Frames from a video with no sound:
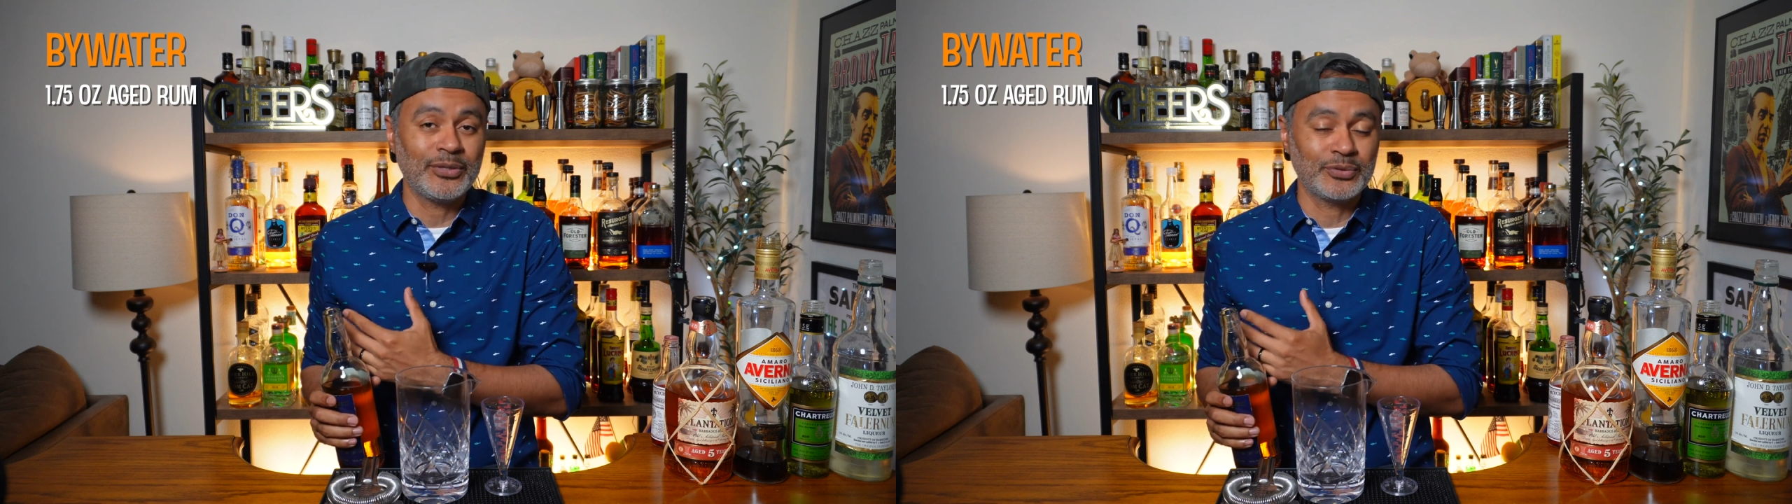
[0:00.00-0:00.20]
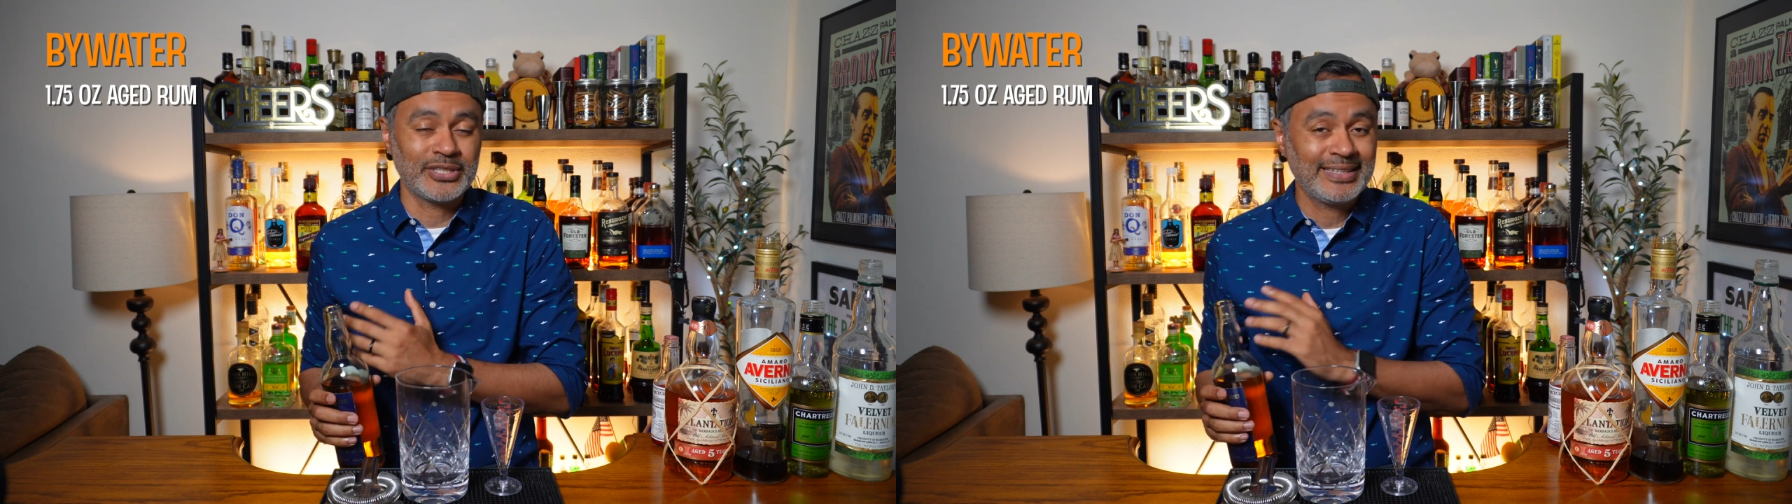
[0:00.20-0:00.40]

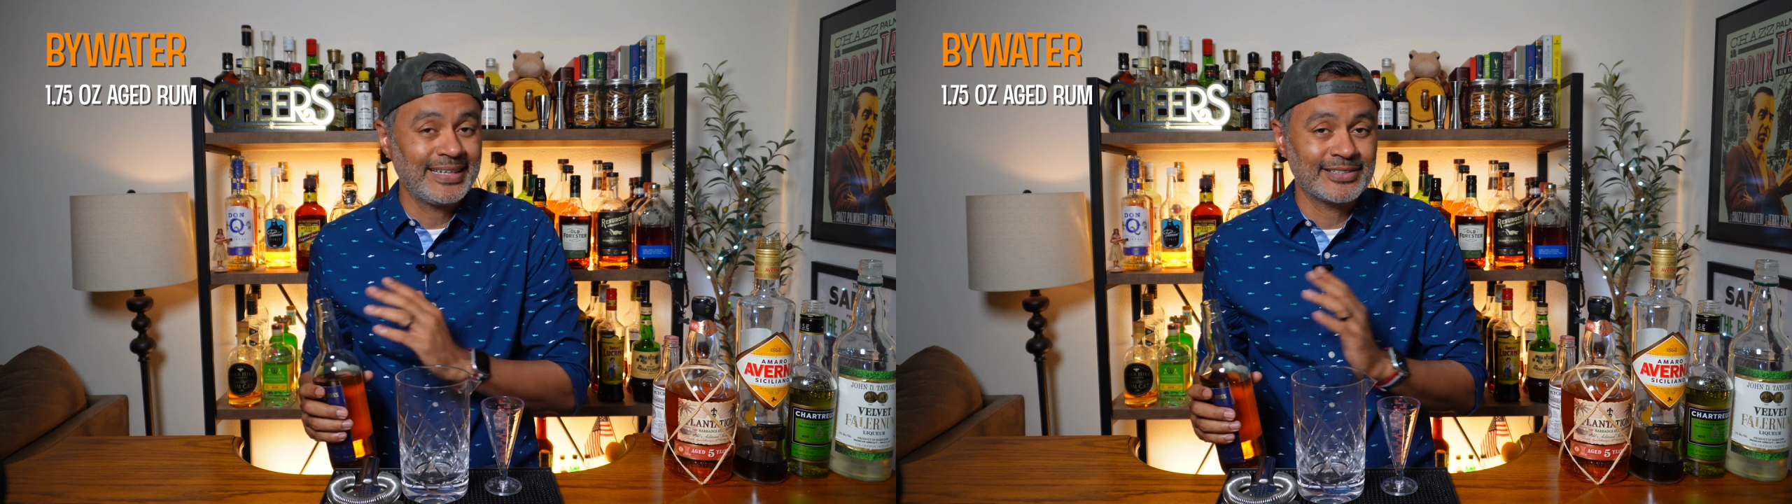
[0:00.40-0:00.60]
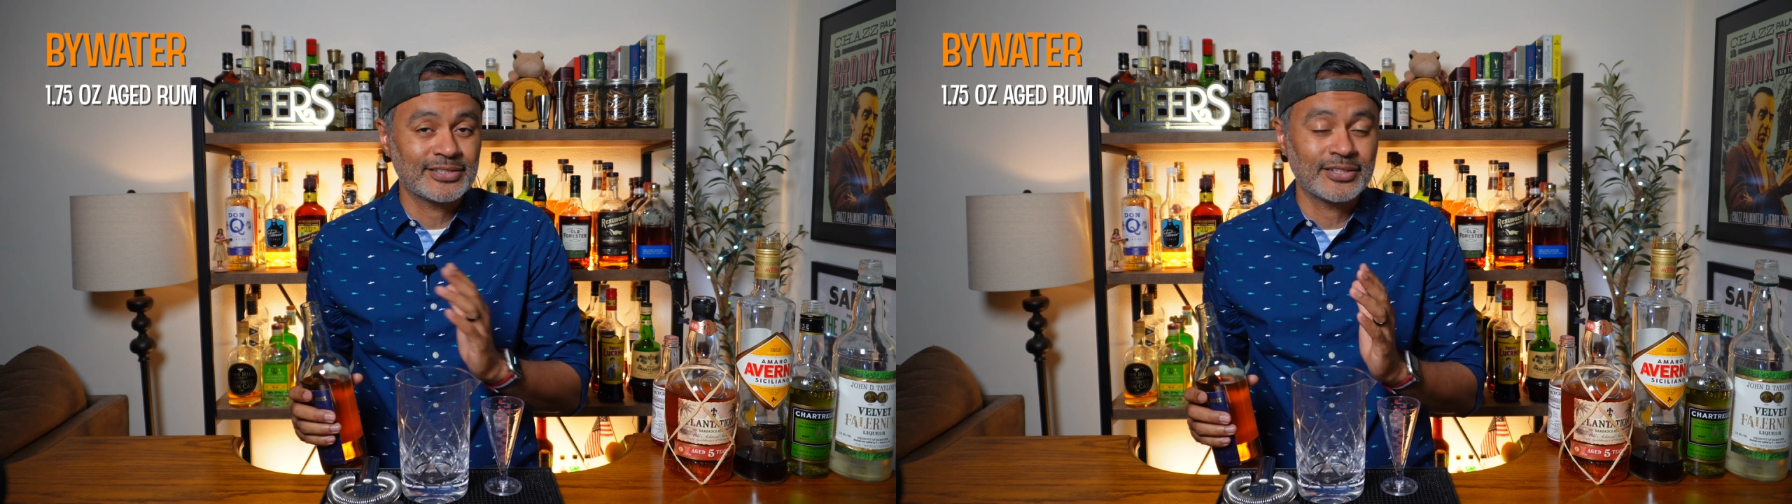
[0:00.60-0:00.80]
which I think
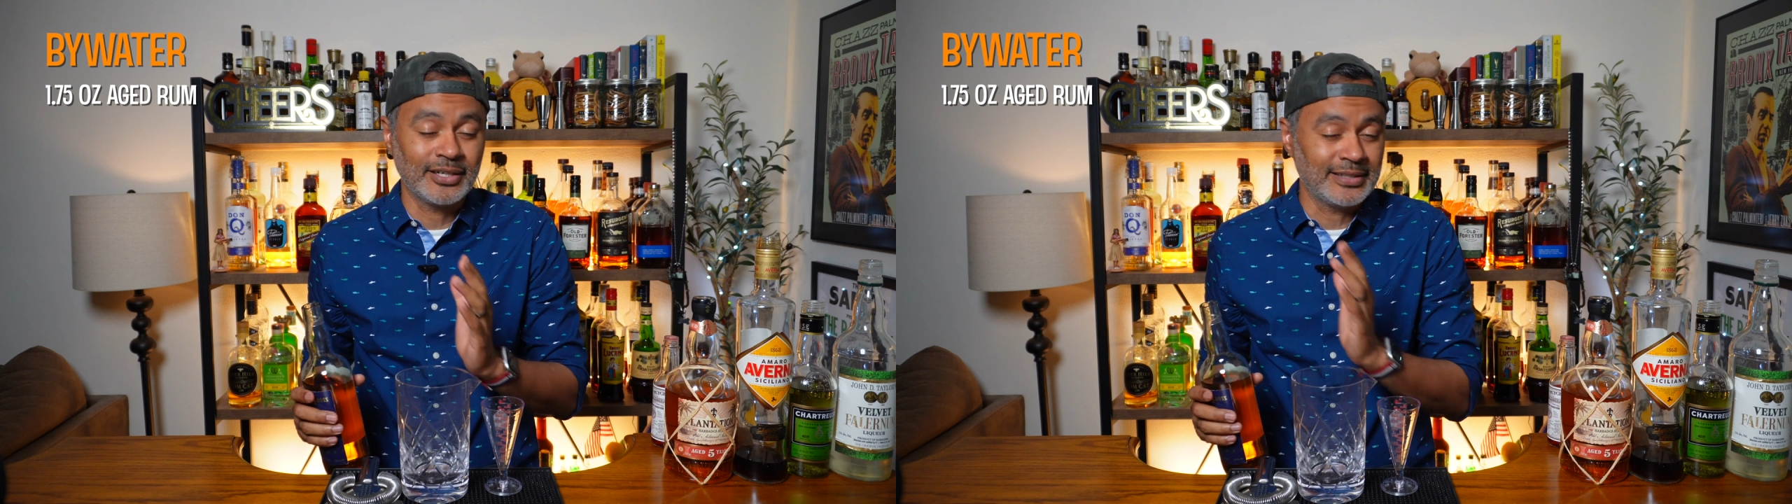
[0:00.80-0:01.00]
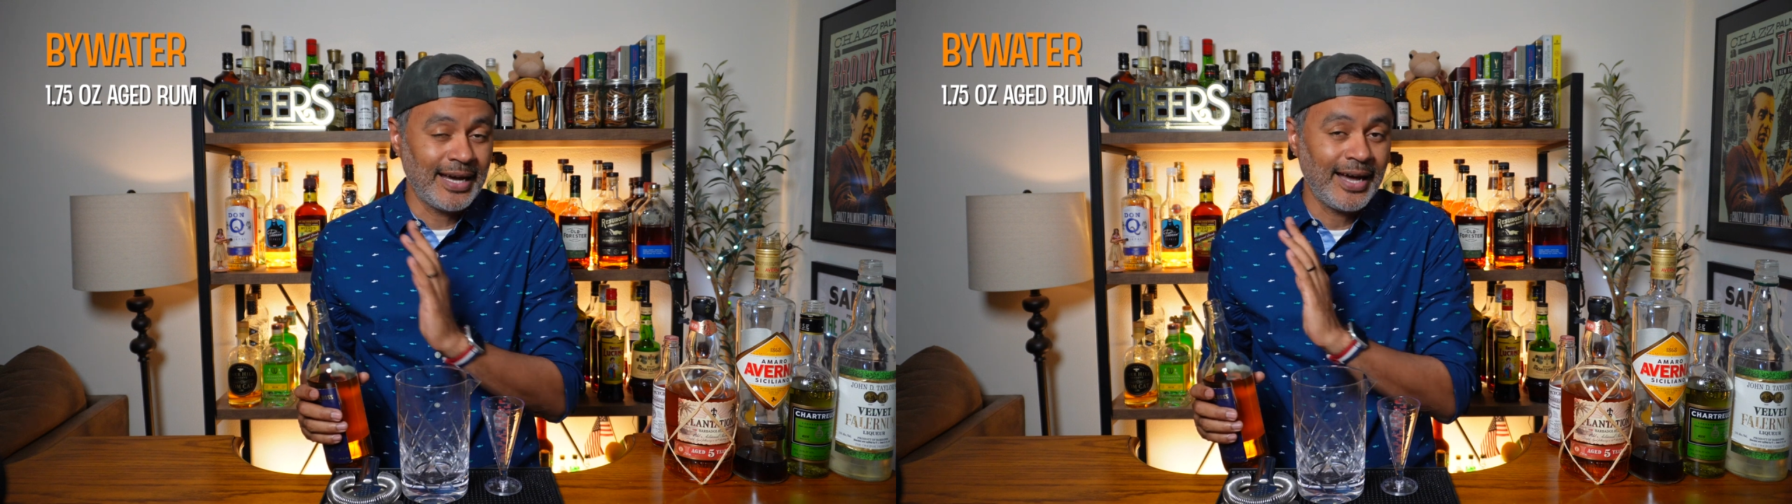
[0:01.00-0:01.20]
is 1.75